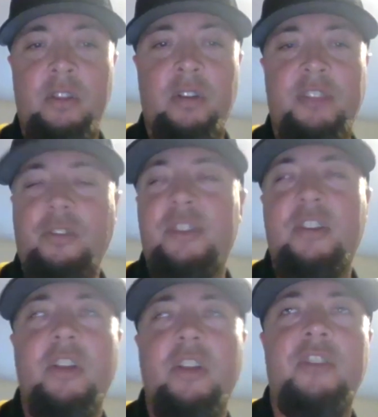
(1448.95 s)
You know, I
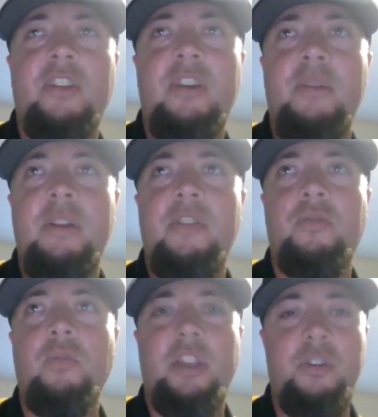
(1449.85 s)
tell the guys all the time and at the
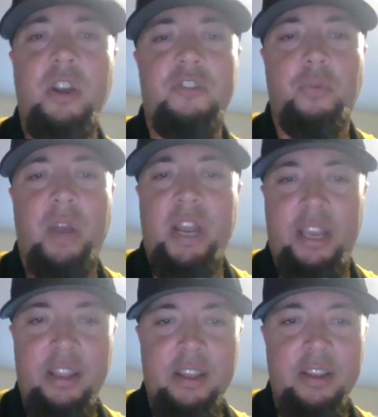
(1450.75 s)
school, like you guys are
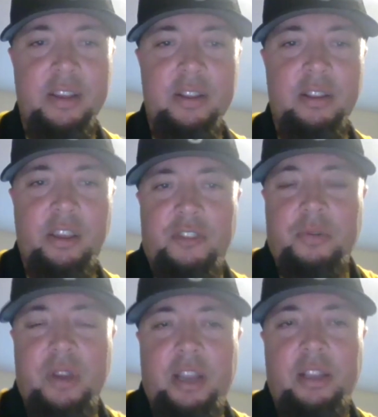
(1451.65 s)
ready.
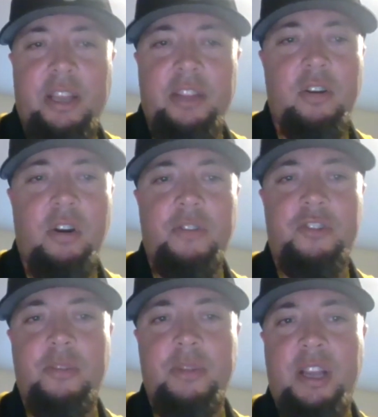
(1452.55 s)
Like in the
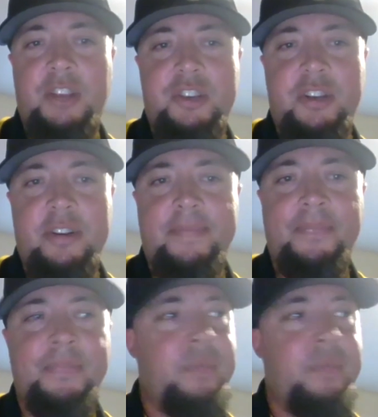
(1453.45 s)
Commerce tournament last year,